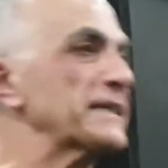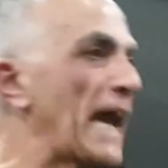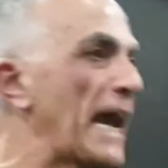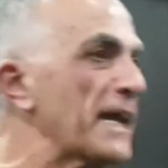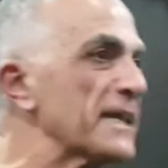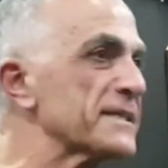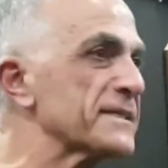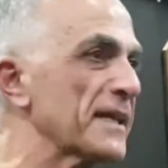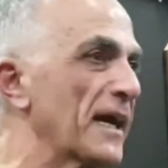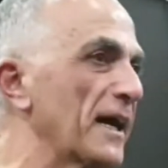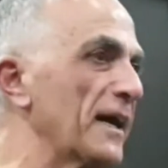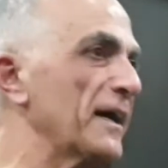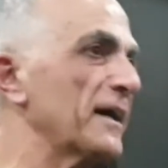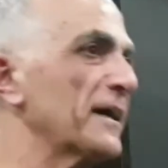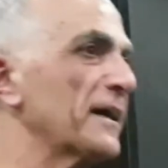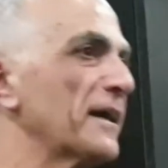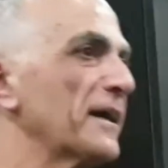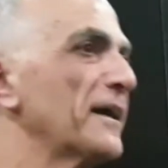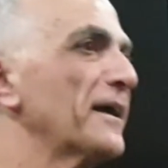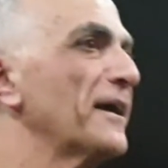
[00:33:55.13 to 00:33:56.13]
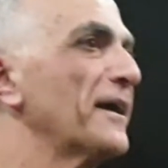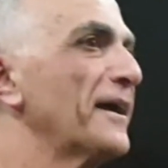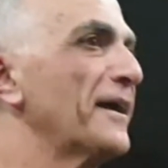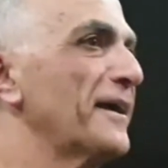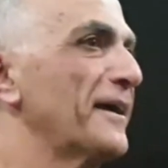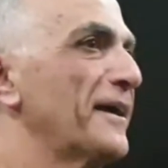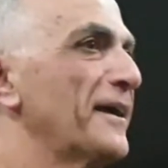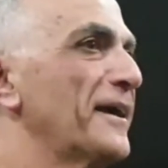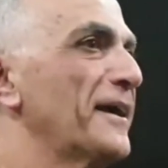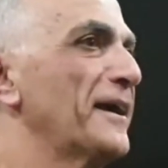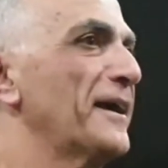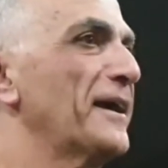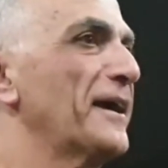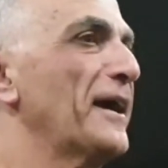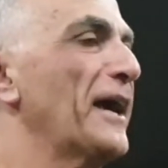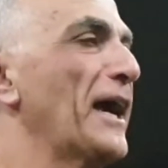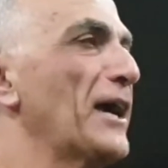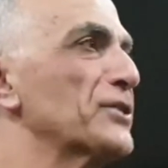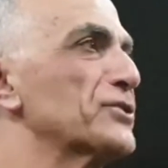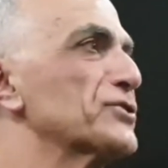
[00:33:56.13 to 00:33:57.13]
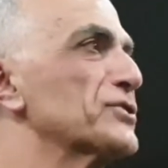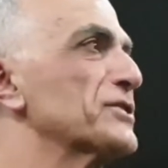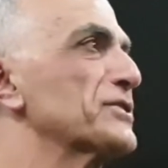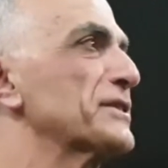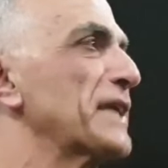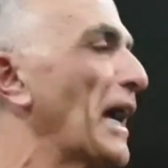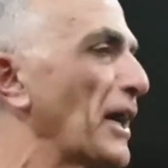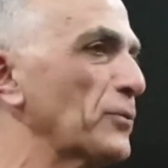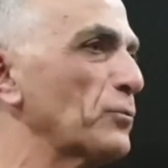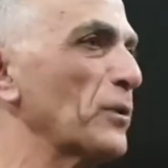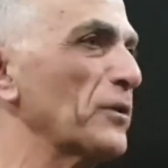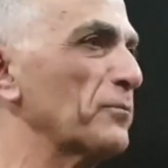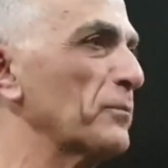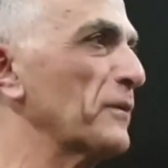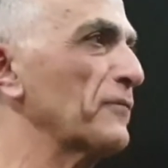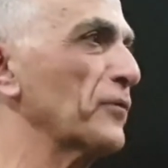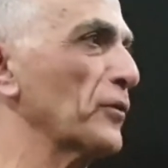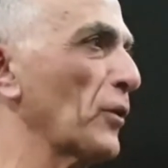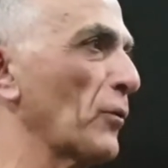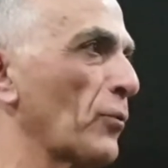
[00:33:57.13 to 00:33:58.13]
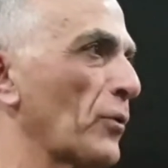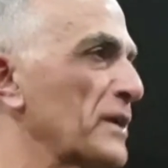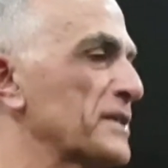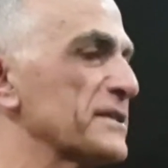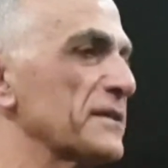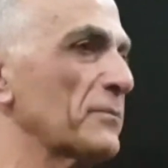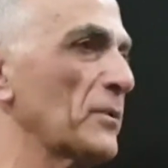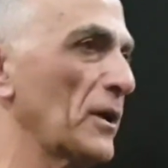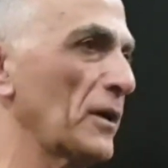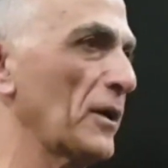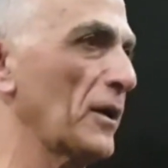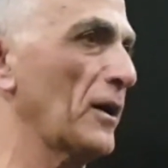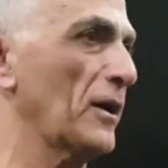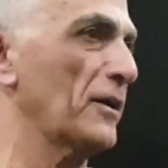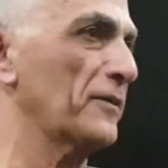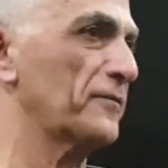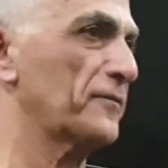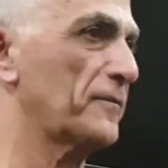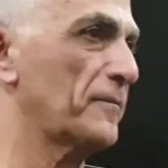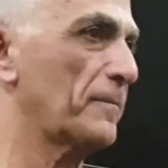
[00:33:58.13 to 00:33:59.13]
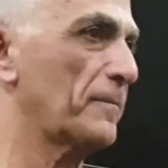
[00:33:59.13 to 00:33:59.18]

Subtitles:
answer has stayed with me for the rest of my life.